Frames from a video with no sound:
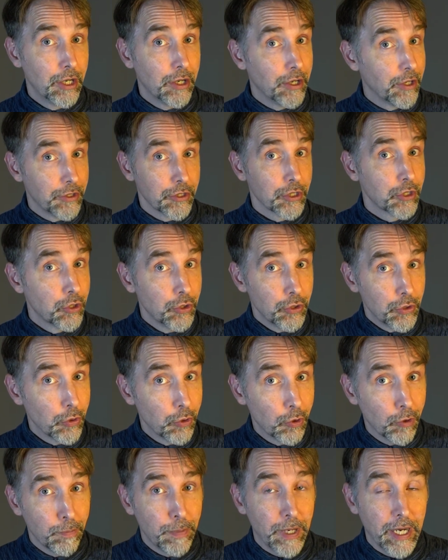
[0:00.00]
either good
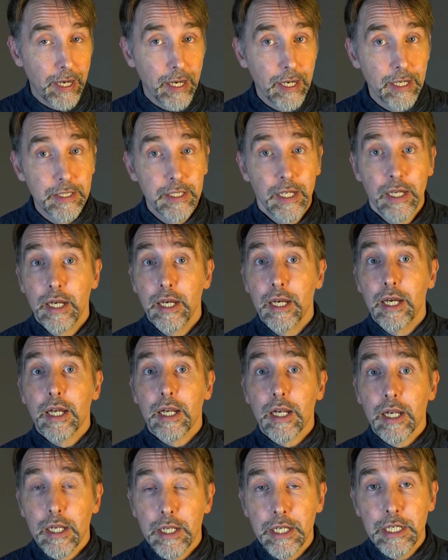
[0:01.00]
or bad,
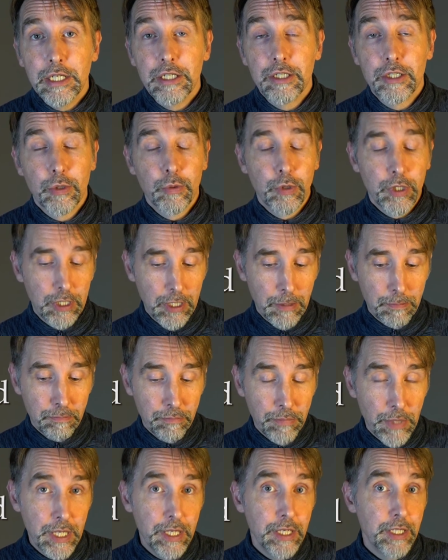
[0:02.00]
leads to a
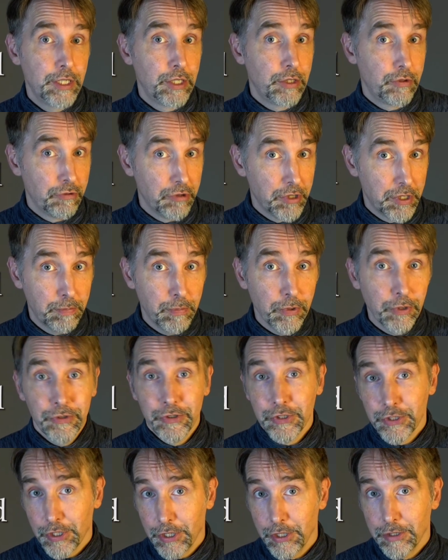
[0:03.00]
diminished
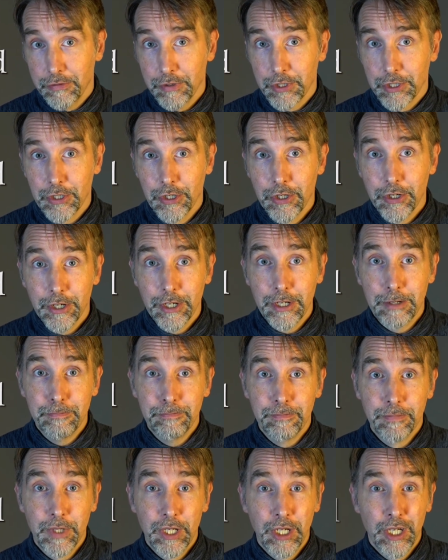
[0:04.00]
response over
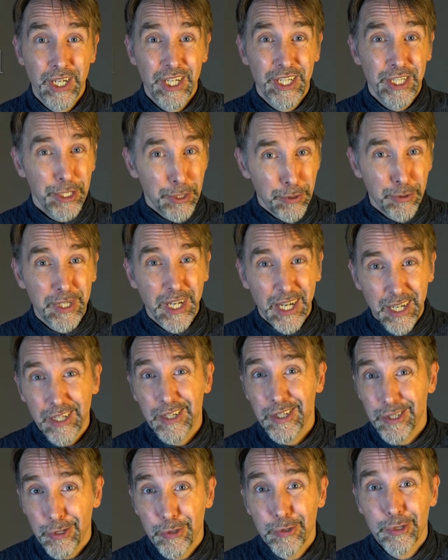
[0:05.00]
time. You
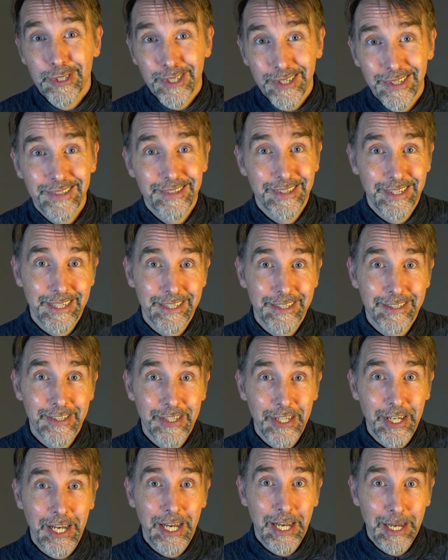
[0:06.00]
get used to things
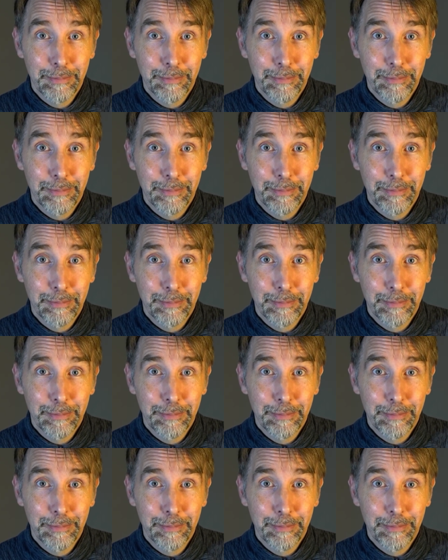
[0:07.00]
that